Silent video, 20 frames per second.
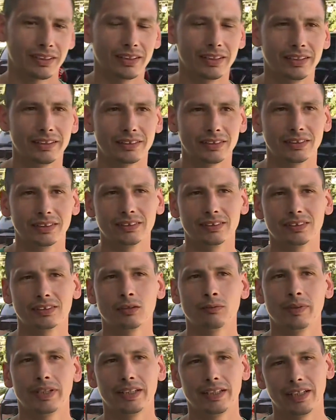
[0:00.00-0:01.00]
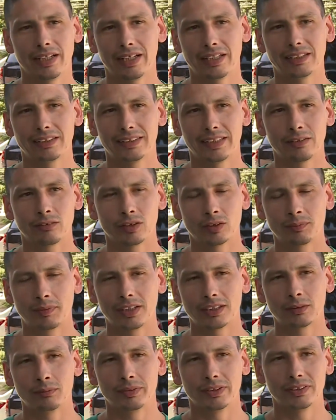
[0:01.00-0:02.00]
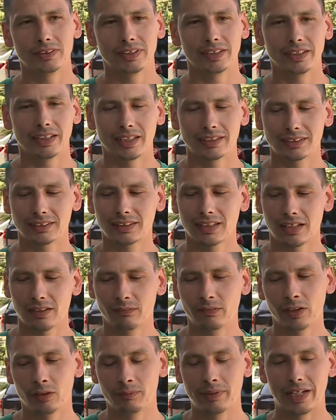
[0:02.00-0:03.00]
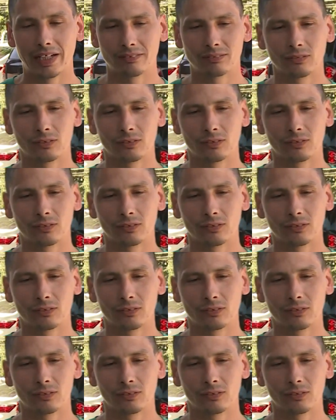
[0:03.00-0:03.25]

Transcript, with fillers: a glitch and it was somebody that had to take responsibility, I just kind of felt bad